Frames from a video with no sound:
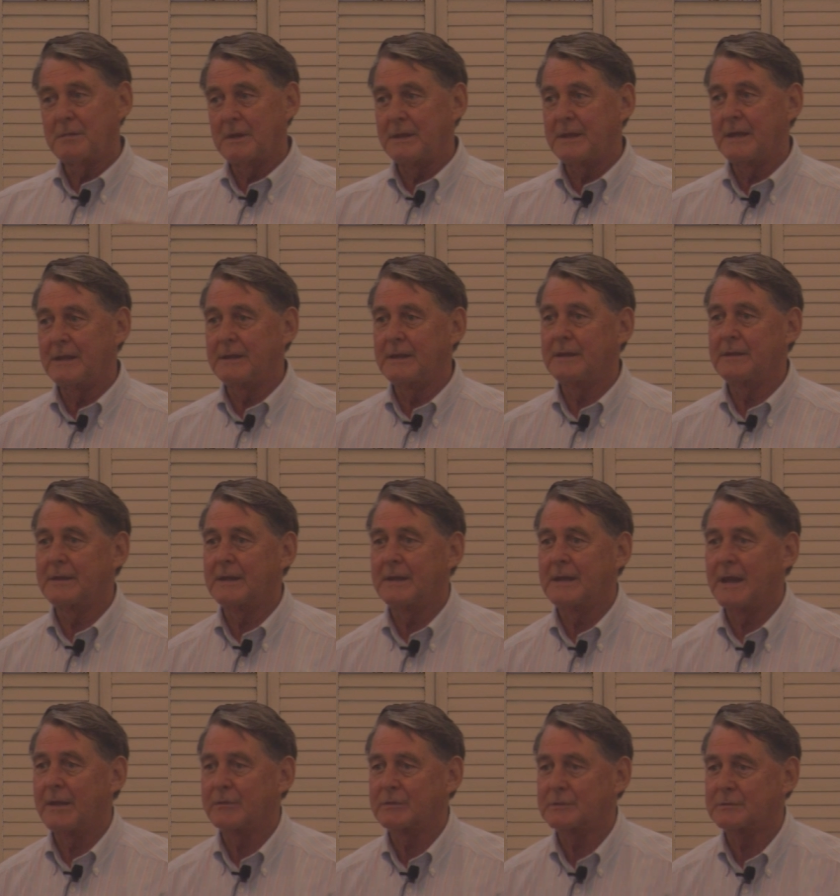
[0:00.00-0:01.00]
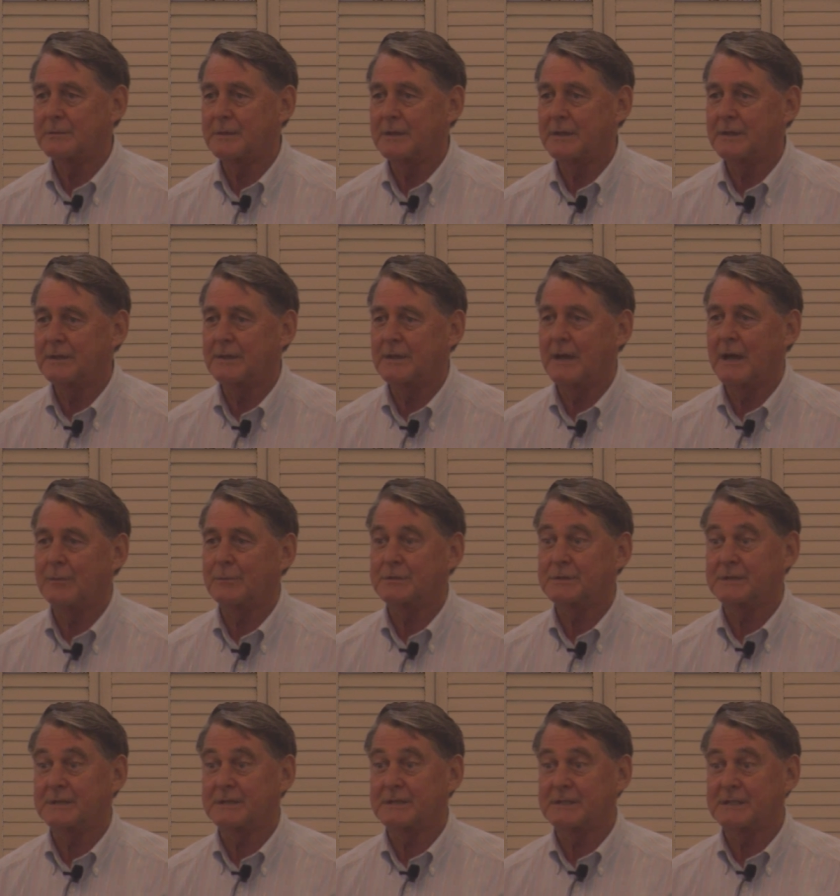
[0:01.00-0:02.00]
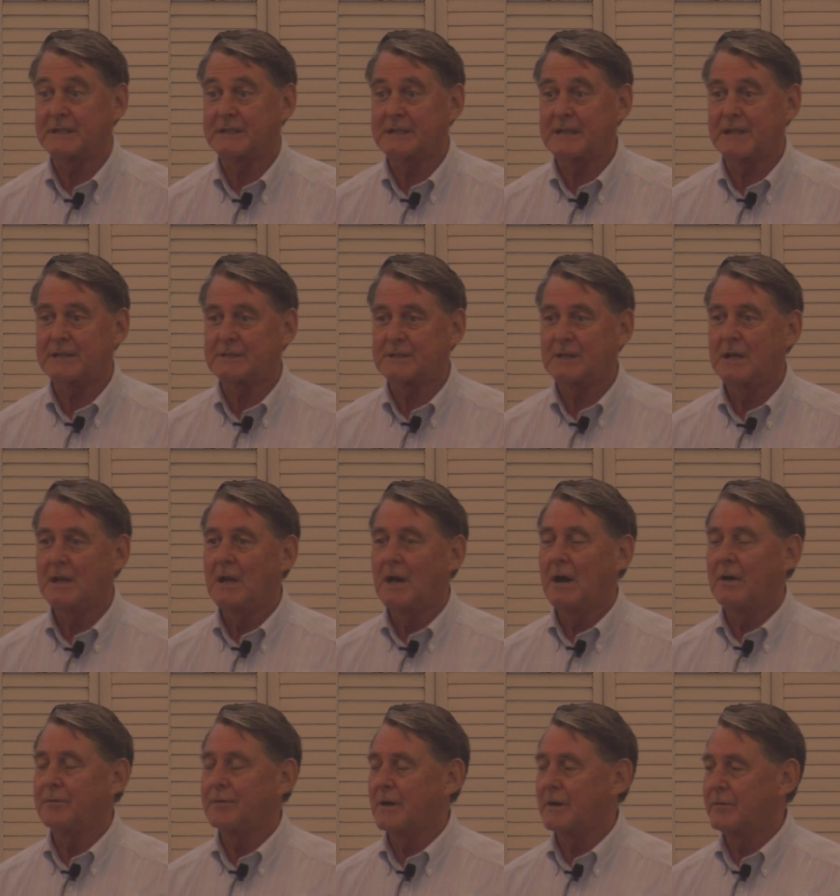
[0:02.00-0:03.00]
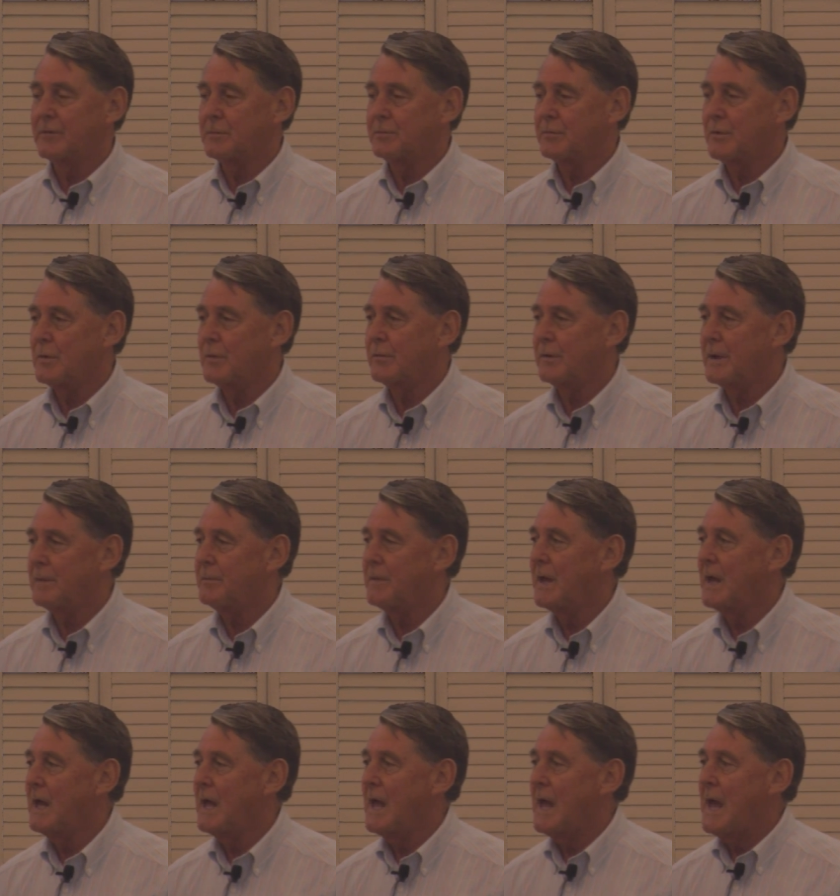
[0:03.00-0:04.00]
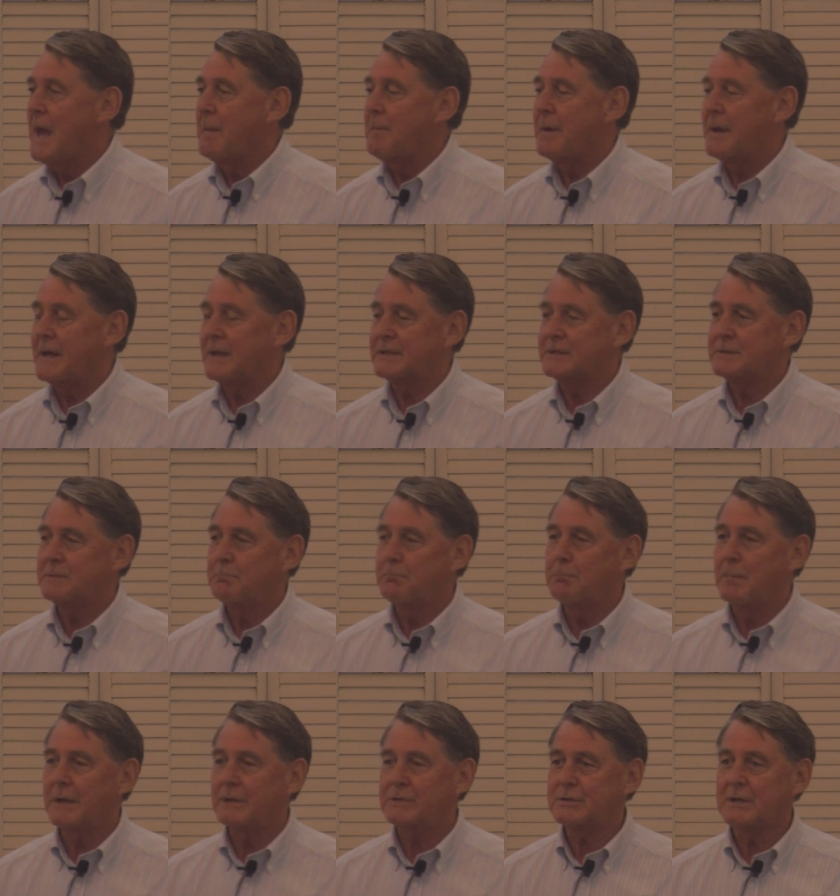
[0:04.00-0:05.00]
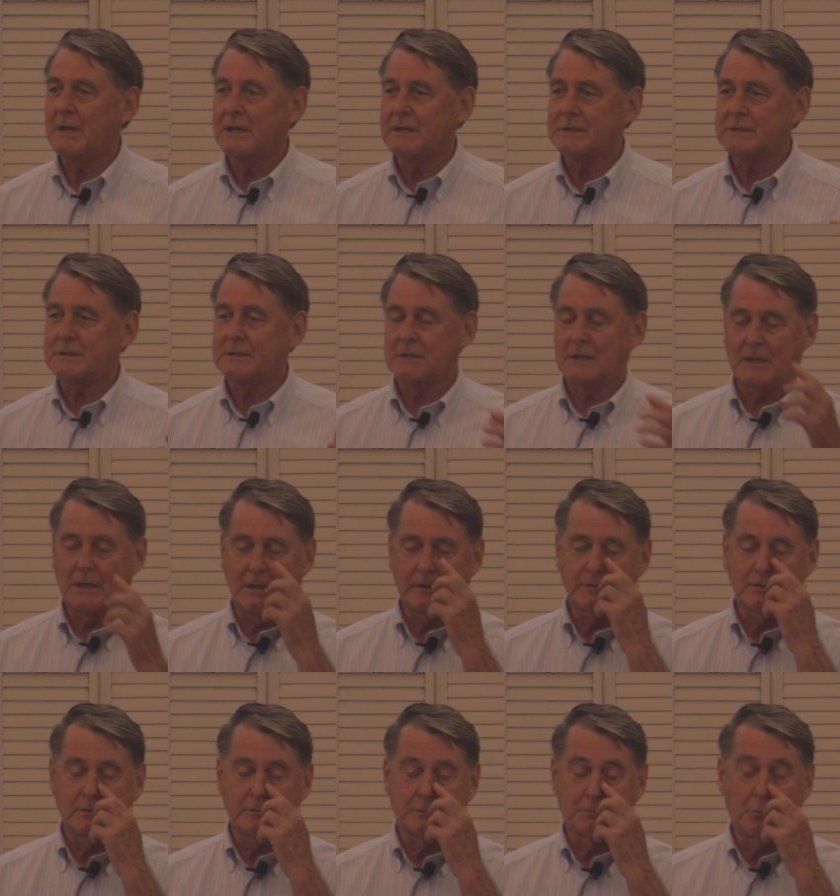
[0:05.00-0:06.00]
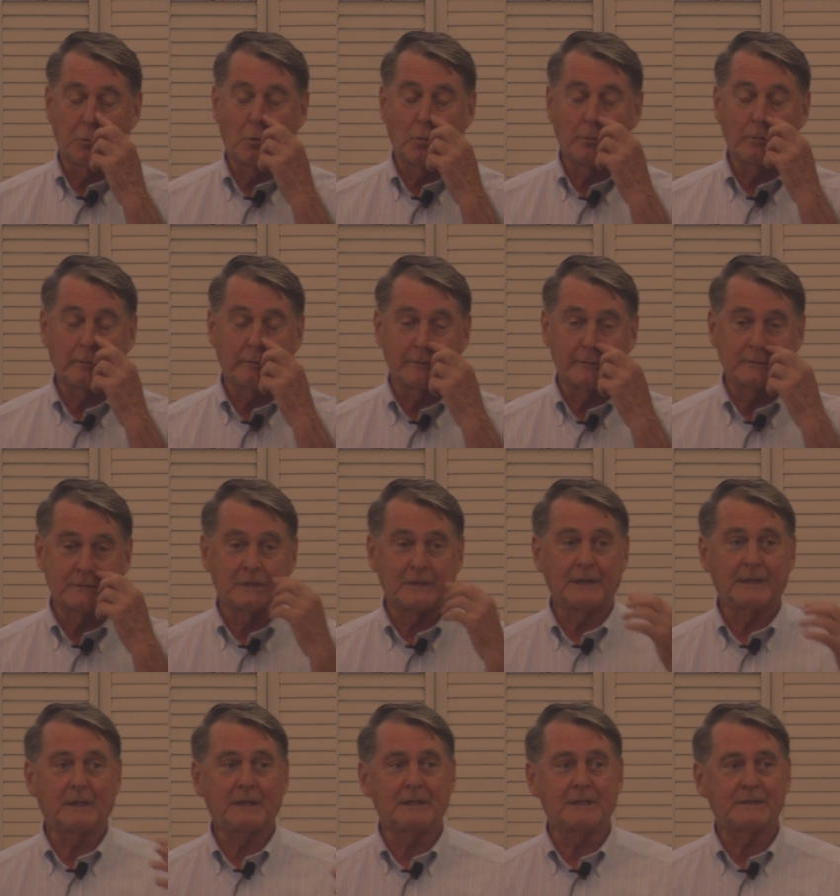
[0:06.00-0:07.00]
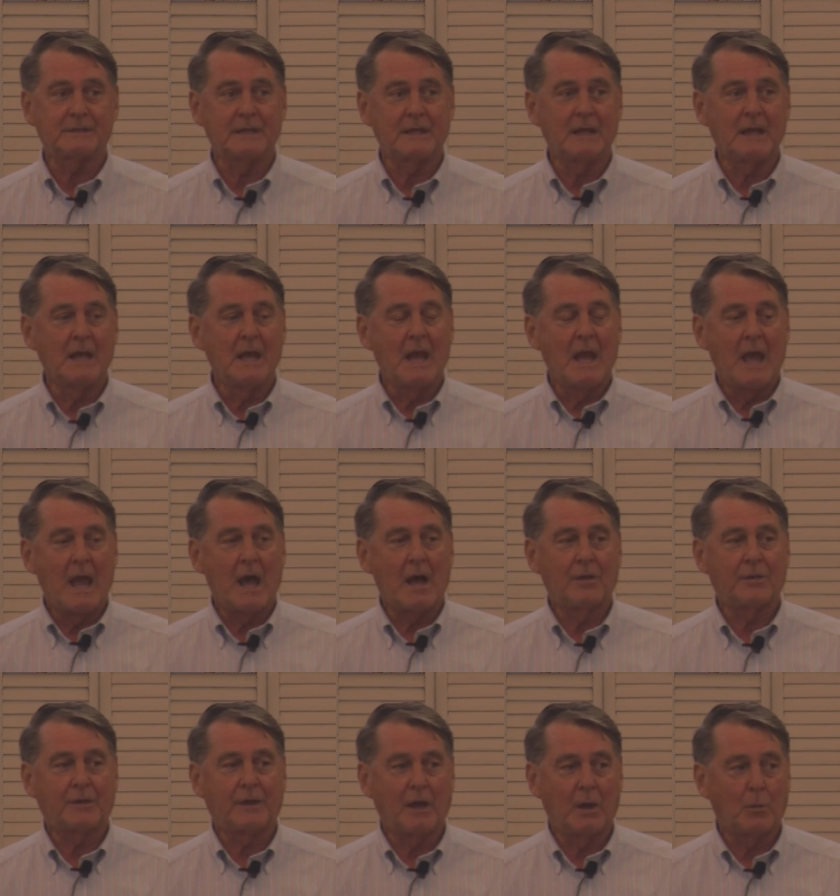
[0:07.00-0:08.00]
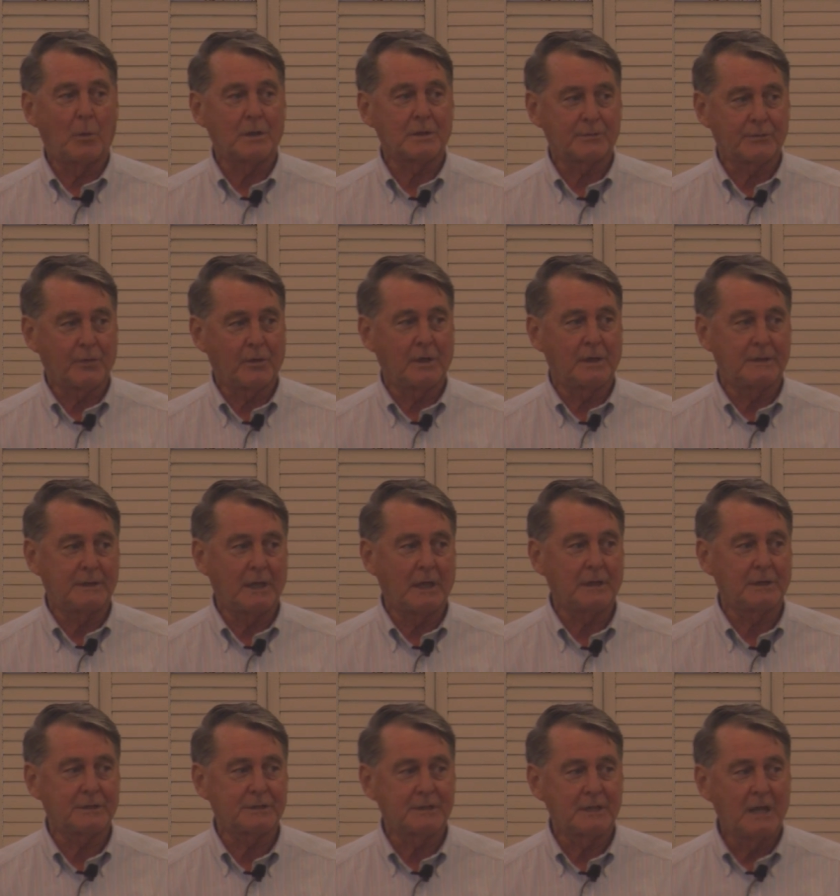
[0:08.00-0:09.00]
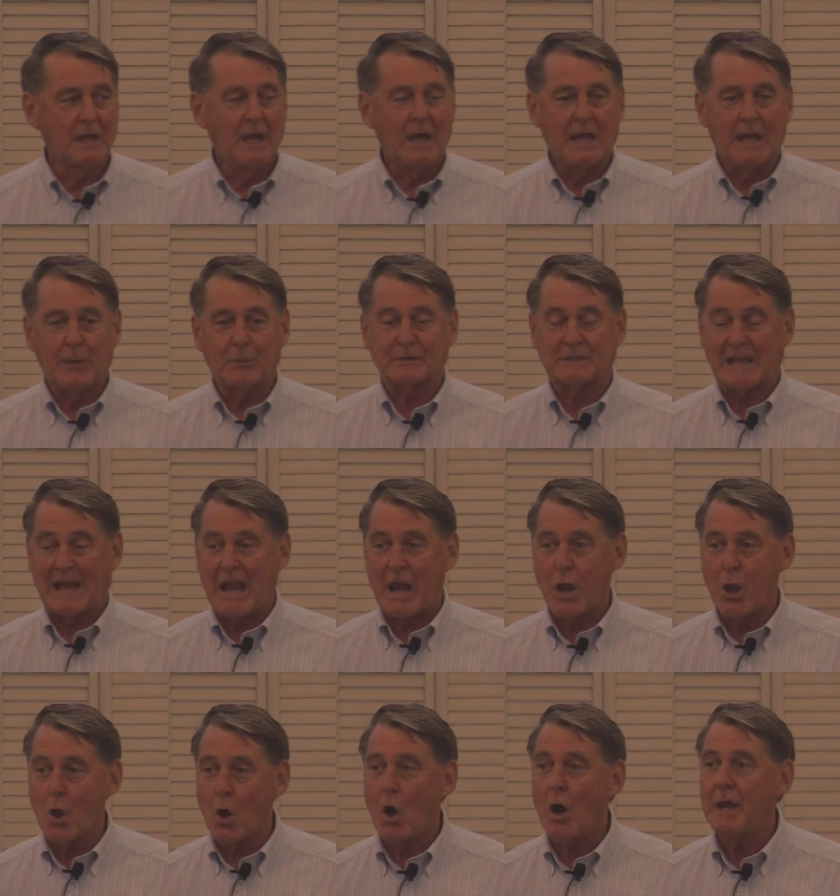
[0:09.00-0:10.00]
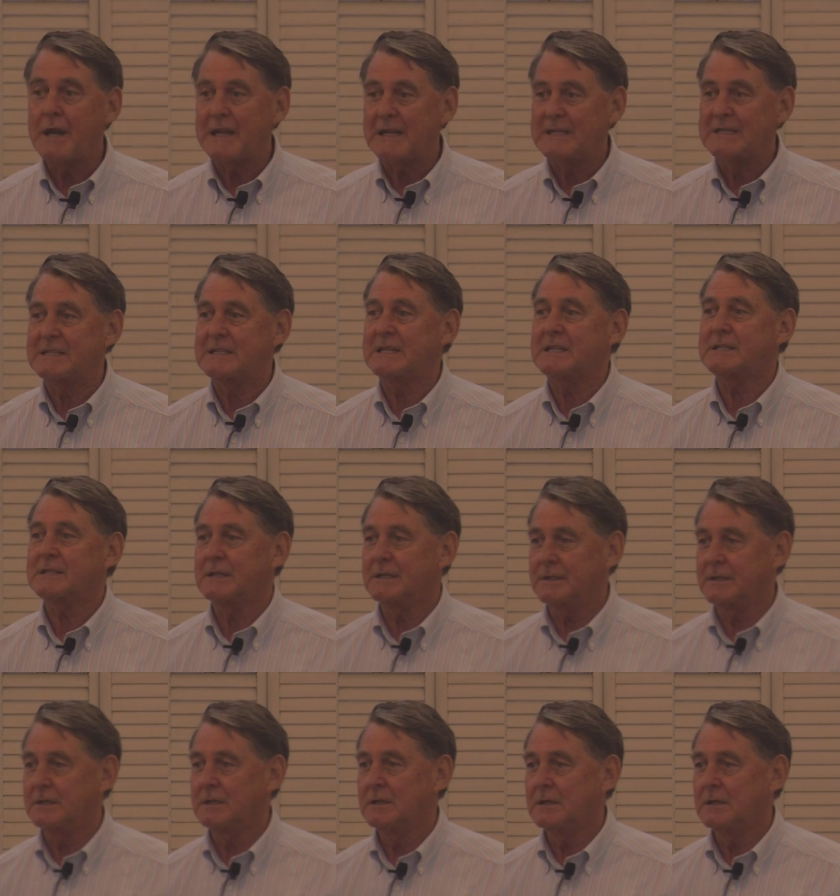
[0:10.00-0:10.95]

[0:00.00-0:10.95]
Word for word: then, then that was the that was the success of, of the program. But as much as, as as poor or as little as the health care was for adults, it was non-existent